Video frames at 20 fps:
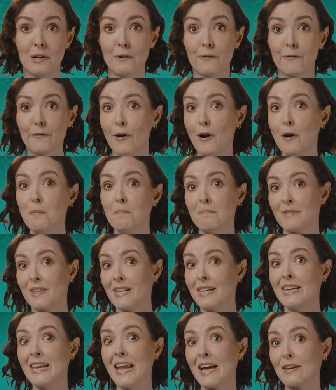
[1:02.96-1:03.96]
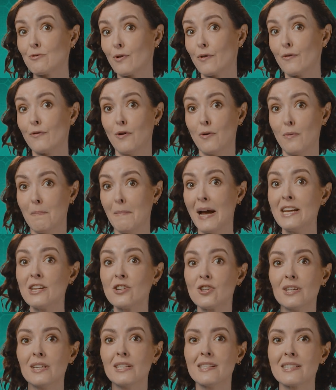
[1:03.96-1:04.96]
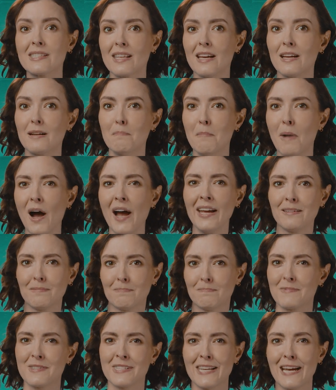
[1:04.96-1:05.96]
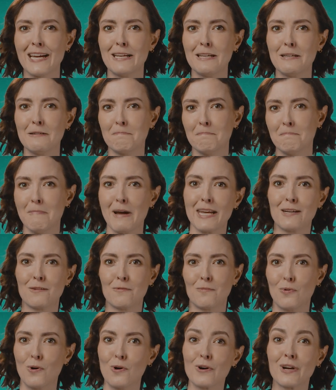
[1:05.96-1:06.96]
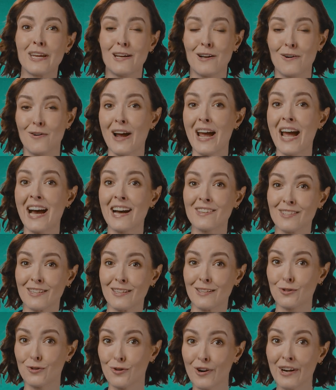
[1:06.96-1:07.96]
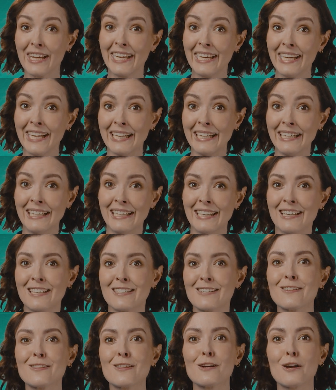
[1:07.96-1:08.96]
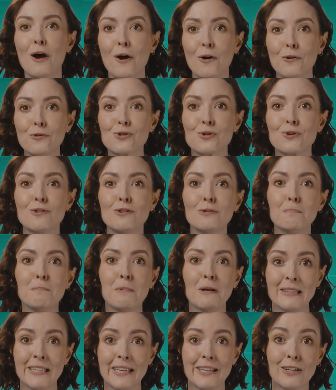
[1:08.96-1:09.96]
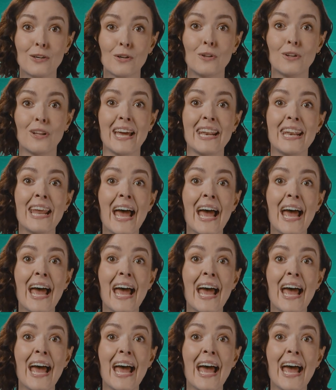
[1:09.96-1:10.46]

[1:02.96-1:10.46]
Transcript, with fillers: from the natural formations that might, say, make walking or housing tricky, to the cultural, political, and